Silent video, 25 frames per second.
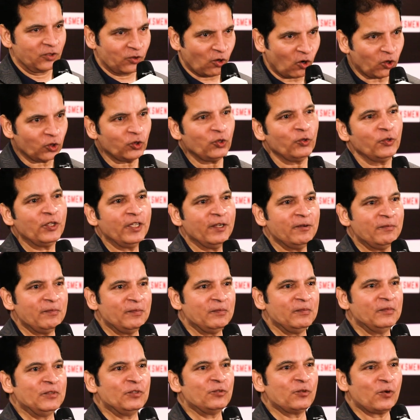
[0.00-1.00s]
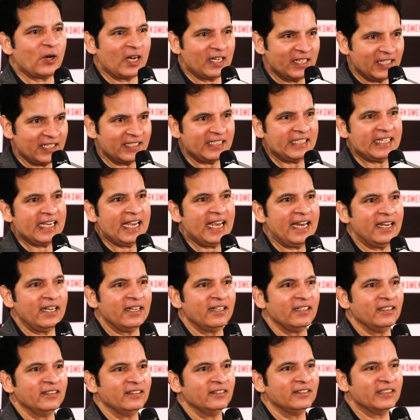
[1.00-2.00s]
talk to them to
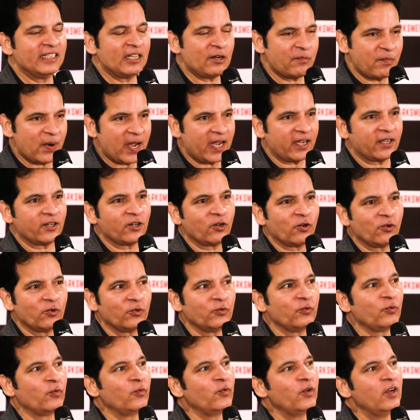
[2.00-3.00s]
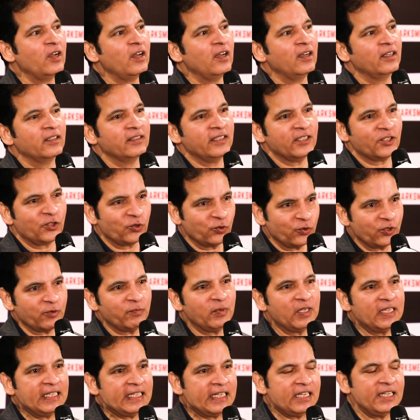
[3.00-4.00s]
understand their background, the
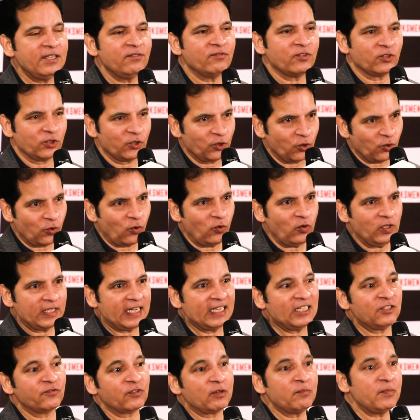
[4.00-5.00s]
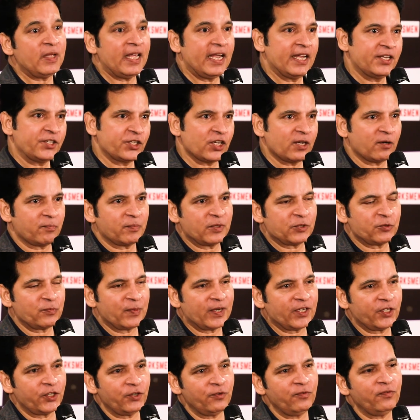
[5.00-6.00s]
suitability for the role. That is from the HR
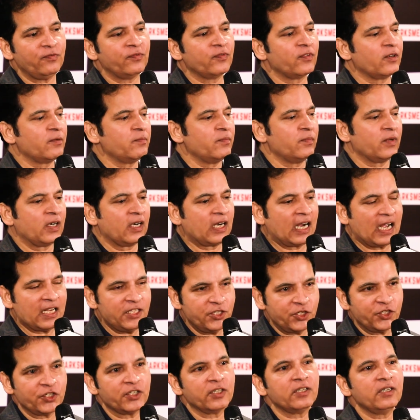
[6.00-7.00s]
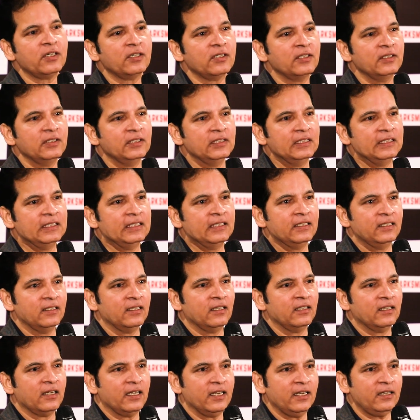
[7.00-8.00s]
perspective, from culture
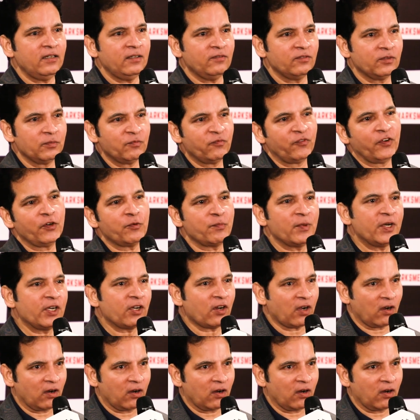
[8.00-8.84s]
and fitment